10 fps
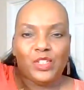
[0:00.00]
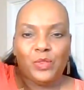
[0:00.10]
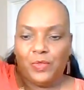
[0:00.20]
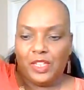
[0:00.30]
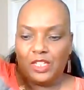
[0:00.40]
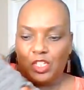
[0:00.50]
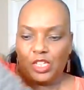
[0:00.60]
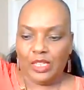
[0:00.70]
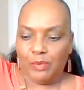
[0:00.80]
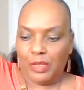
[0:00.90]
to finish
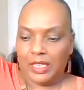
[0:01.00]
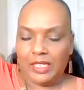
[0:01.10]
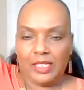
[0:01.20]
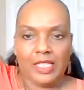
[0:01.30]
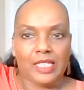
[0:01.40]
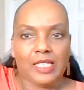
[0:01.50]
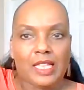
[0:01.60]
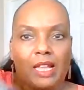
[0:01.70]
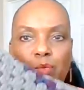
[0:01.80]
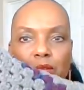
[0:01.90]
it because this,
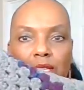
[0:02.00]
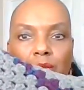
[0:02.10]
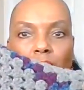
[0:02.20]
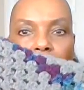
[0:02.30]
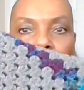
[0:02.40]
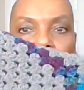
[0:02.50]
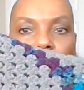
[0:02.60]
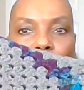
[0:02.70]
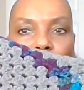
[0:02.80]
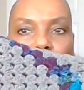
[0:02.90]
I really wanted
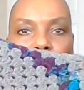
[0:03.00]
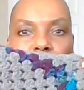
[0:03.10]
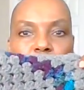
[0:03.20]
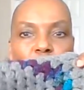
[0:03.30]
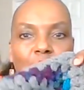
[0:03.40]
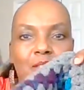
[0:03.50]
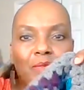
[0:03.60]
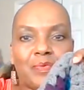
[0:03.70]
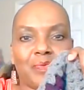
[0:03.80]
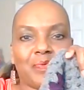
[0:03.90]
to finish it.